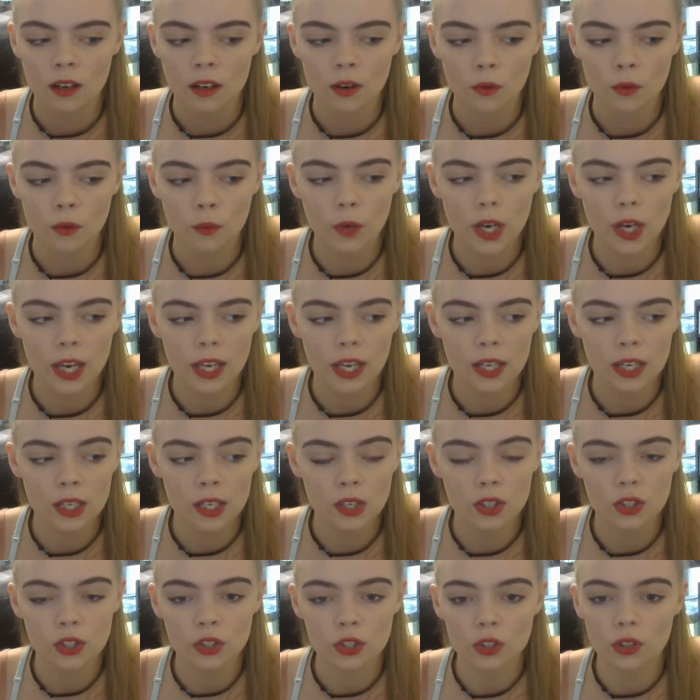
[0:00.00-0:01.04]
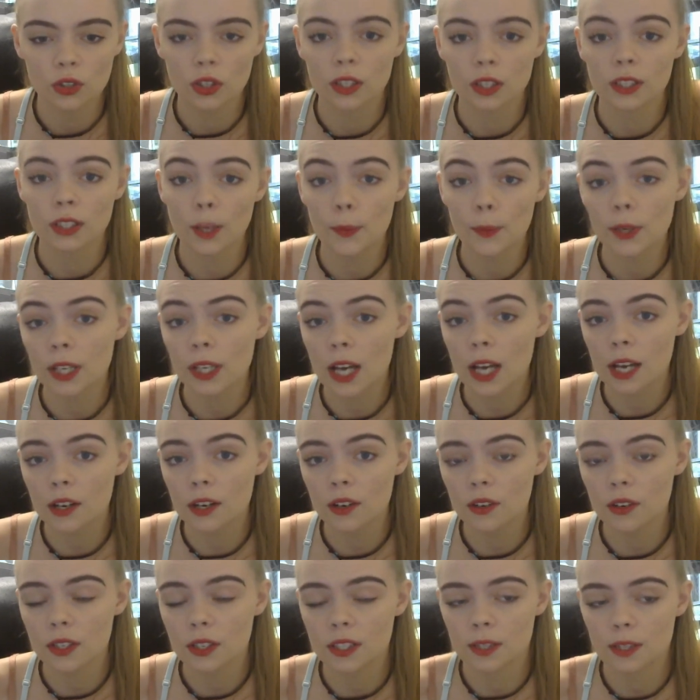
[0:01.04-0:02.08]
when your leopard gecko
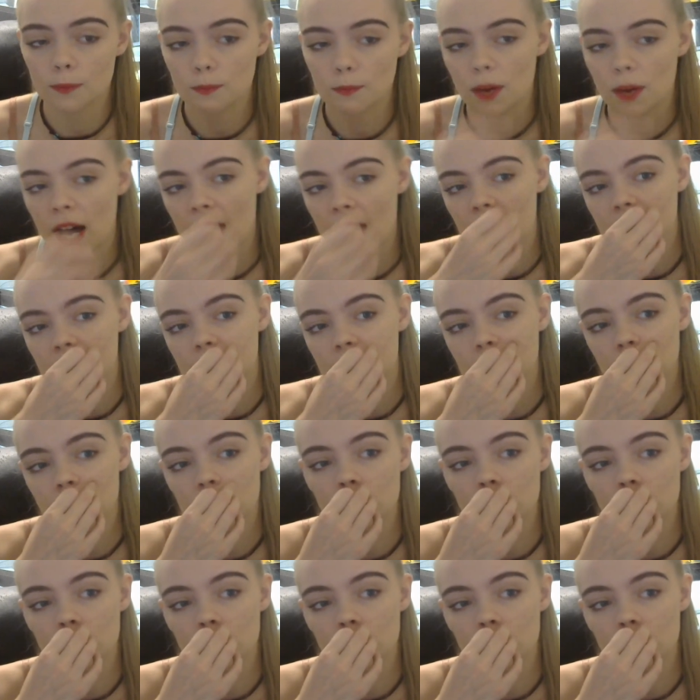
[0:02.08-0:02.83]
is impacted,